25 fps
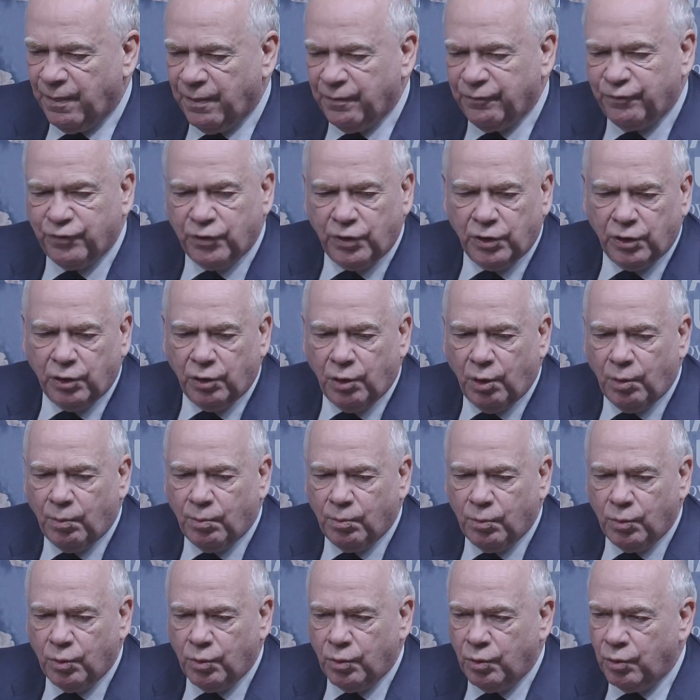for a lot
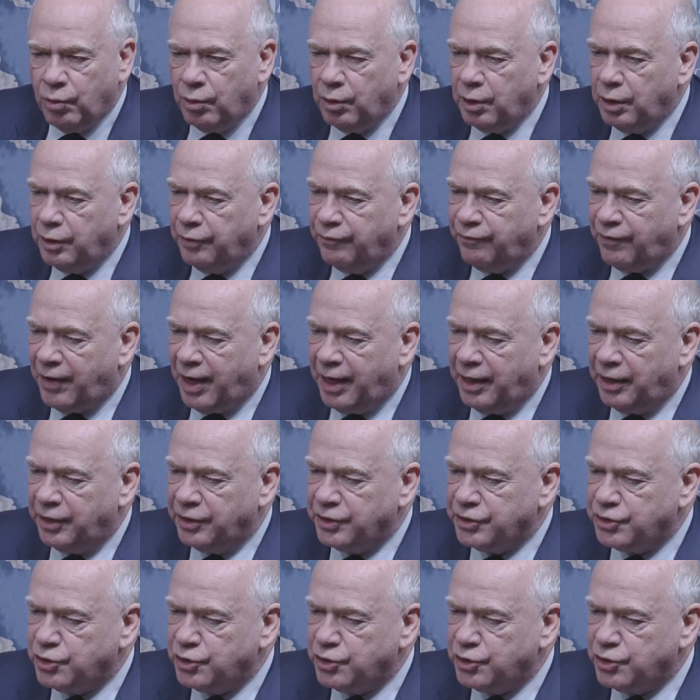more violence.